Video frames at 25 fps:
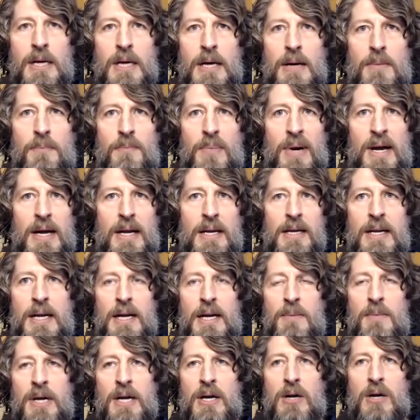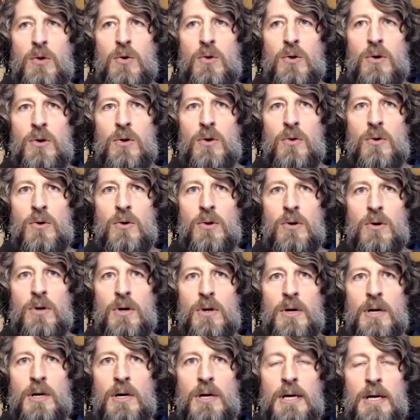a pandemic, or,
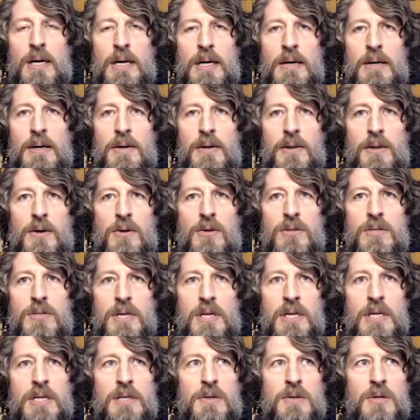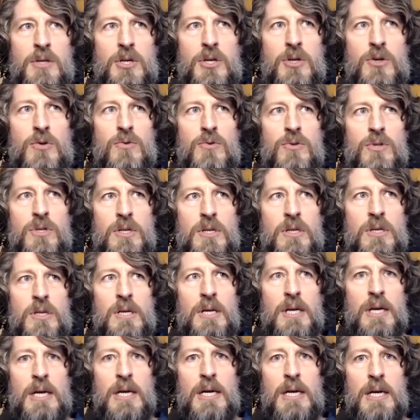or uh, those things,
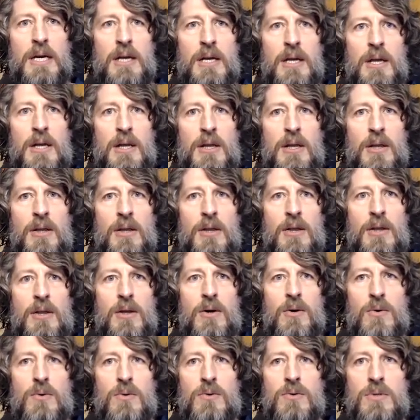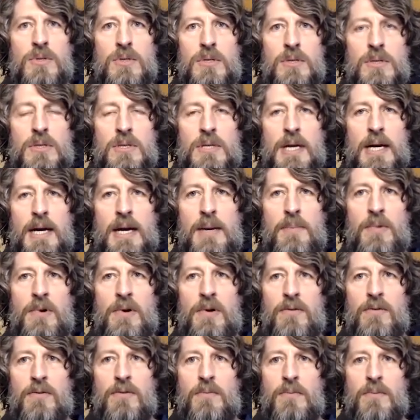usually those type
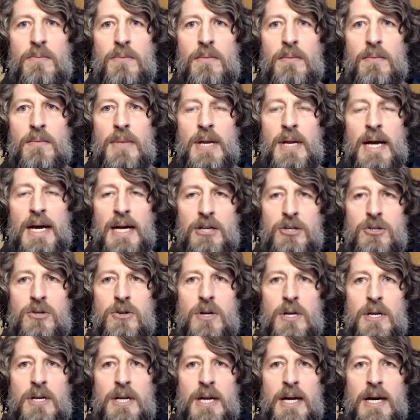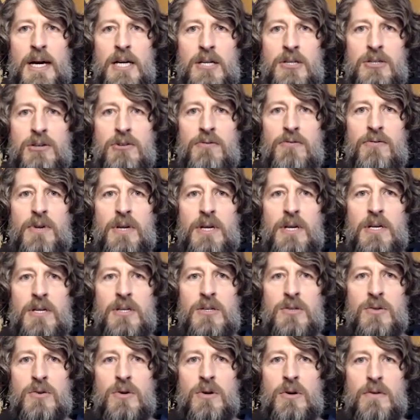of natural
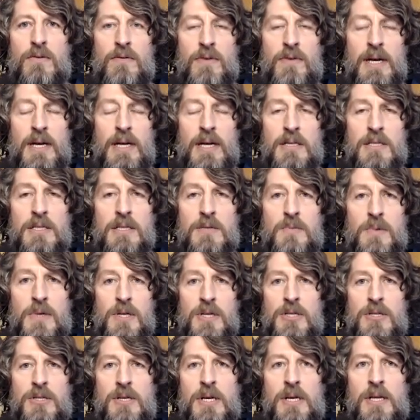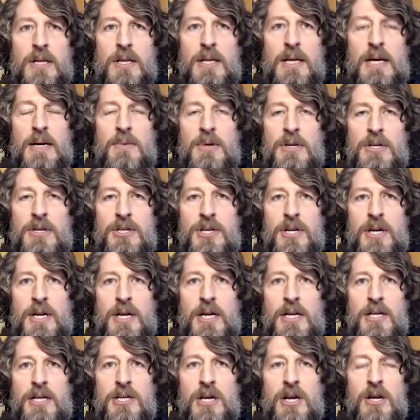catastrophes or events, especially climate
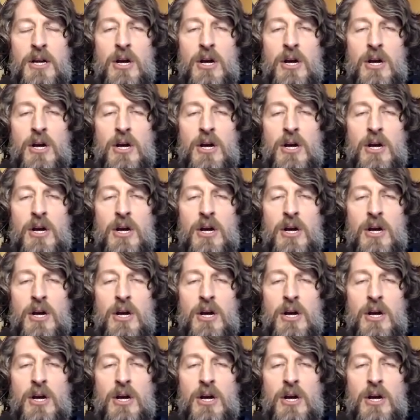change,